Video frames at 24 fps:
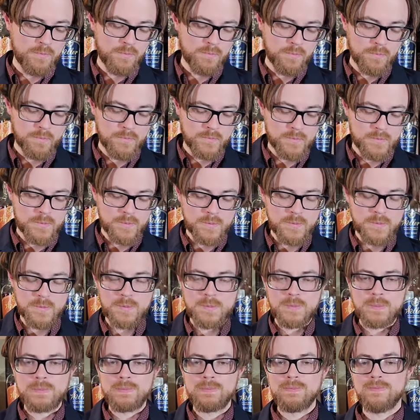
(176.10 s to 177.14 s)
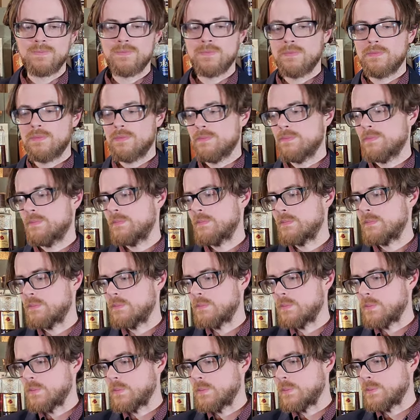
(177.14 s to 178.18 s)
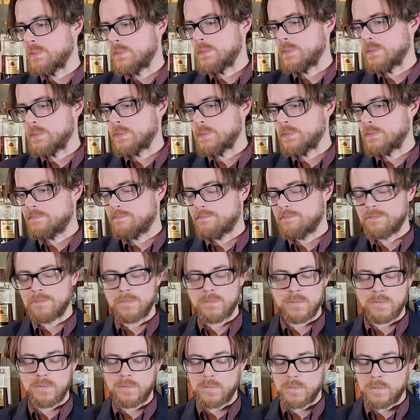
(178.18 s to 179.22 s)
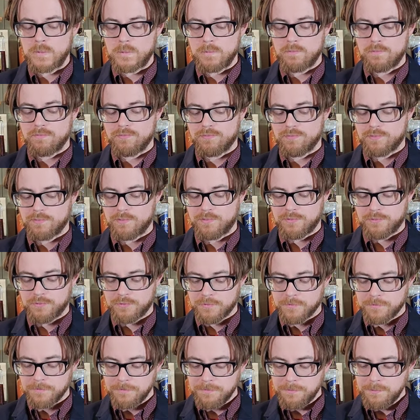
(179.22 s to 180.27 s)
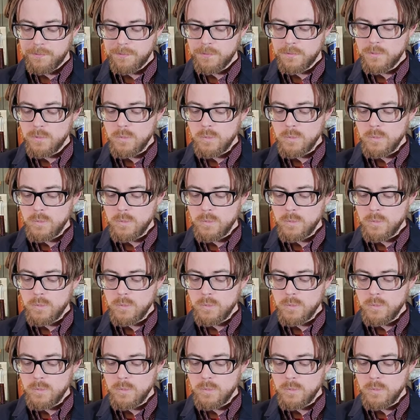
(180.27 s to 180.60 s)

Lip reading: [no speech]